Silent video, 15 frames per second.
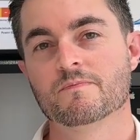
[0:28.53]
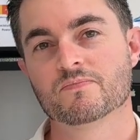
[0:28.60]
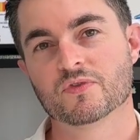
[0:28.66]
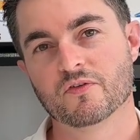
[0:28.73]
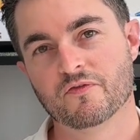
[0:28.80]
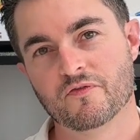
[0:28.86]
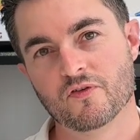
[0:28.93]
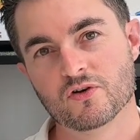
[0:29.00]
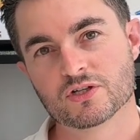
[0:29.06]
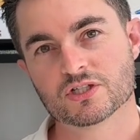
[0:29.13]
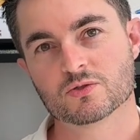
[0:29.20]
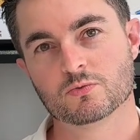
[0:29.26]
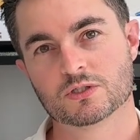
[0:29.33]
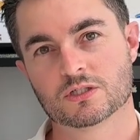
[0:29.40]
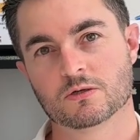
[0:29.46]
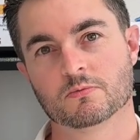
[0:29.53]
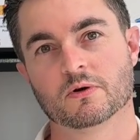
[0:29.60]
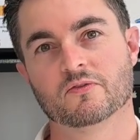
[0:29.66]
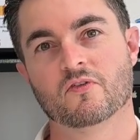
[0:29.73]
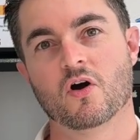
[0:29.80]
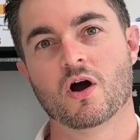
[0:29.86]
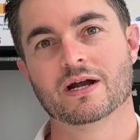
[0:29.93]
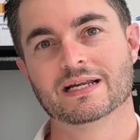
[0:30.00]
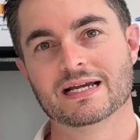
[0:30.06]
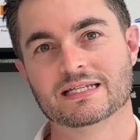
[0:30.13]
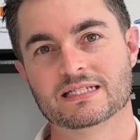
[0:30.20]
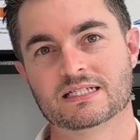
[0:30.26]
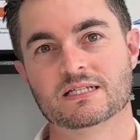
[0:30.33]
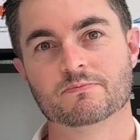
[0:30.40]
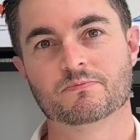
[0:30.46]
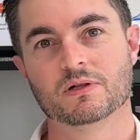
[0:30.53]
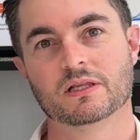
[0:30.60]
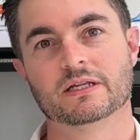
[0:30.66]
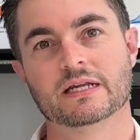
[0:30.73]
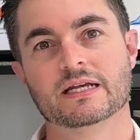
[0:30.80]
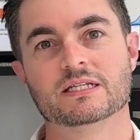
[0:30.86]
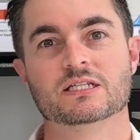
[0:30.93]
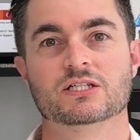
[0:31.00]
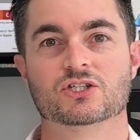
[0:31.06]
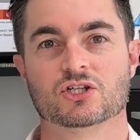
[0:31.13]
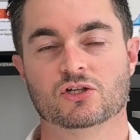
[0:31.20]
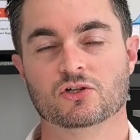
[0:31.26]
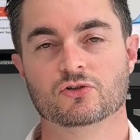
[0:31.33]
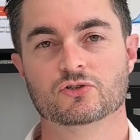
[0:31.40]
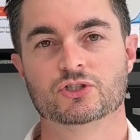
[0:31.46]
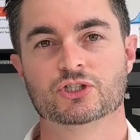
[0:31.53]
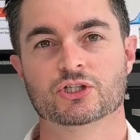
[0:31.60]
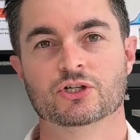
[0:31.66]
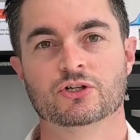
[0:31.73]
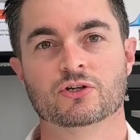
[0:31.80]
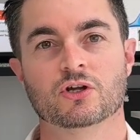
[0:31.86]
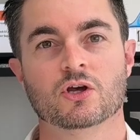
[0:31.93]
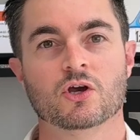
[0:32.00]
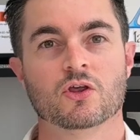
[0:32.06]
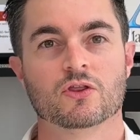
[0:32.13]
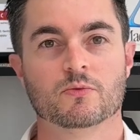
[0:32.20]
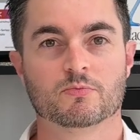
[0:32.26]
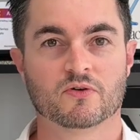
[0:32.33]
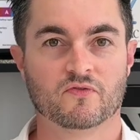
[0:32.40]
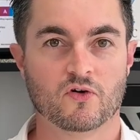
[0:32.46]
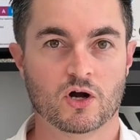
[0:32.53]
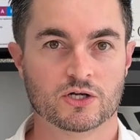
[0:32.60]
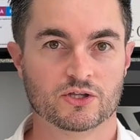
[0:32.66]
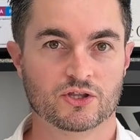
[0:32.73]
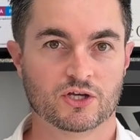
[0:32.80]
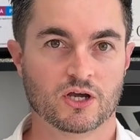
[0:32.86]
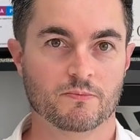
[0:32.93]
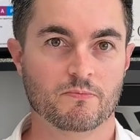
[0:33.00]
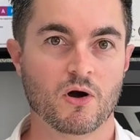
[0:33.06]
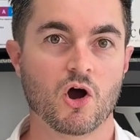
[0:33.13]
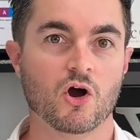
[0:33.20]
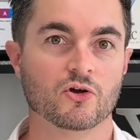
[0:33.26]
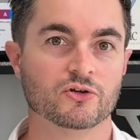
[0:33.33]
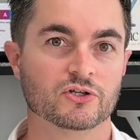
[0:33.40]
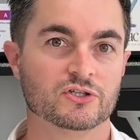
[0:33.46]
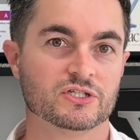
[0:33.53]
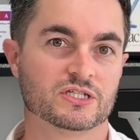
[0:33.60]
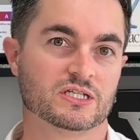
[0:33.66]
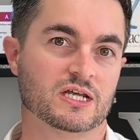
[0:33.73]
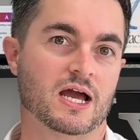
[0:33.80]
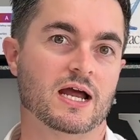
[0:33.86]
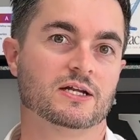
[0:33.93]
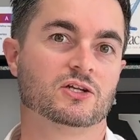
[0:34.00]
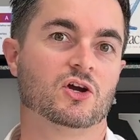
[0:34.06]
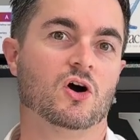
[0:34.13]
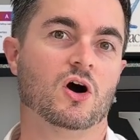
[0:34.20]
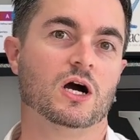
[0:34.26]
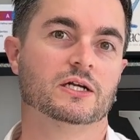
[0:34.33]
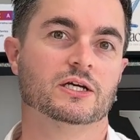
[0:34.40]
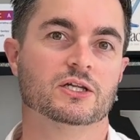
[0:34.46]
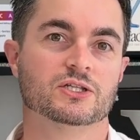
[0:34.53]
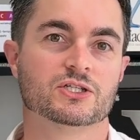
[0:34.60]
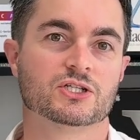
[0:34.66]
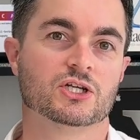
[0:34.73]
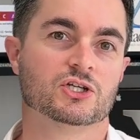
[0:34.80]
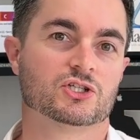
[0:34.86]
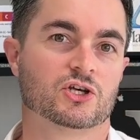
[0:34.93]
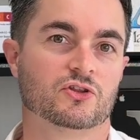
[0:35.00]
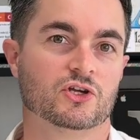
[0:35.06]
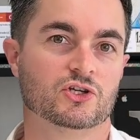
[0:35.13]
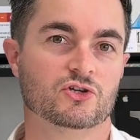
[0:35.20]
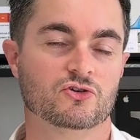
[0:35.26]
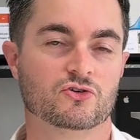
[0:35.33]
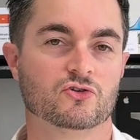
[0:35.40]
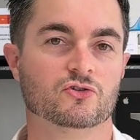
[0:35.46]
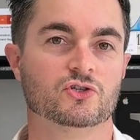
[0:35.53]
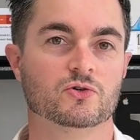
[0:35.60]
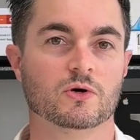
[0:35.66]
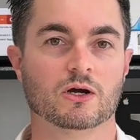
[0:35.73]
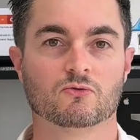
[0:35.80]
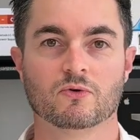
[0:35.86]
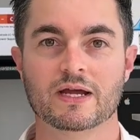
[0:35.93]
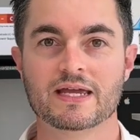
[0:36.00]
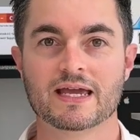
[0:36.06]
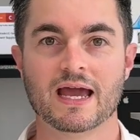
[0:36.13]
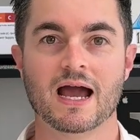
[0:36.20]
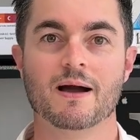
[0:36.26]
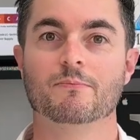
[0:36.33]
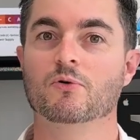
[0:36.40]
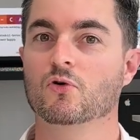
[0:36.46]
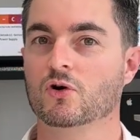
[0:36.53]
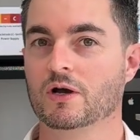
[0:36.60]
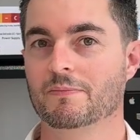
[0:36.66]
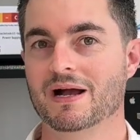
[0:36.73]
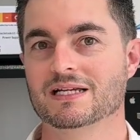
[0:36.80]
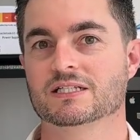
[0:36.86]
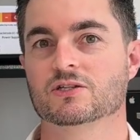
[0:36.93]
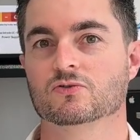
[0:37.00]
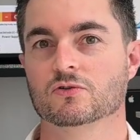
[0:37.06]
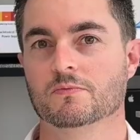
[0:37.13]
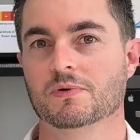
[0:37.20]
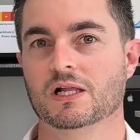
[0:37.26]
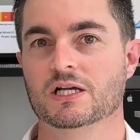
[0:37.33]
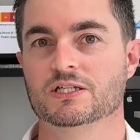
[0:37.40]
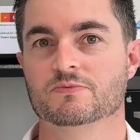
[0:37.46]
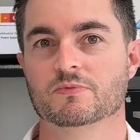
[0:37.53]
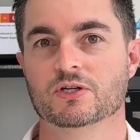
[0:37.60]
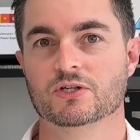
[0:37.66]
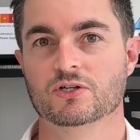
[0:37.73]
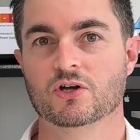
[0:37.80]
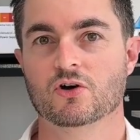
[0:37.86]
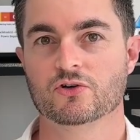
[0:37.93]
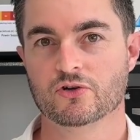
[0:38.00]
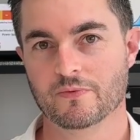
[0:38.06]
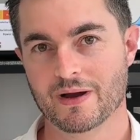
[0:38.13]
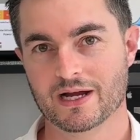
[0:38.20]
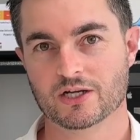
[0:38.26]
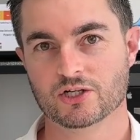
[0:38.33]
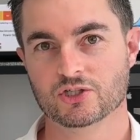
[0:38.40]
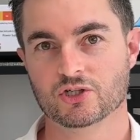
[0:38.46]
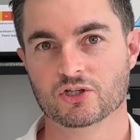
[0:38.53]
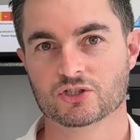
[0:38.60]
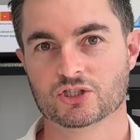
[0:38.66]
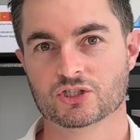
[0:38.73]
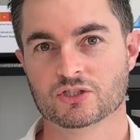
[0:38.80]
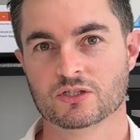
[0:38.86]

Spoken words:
The first was to provide a simple and easy solution that provided the components and guidance so that you could do a recap or capacitor replacement on your Macintosh.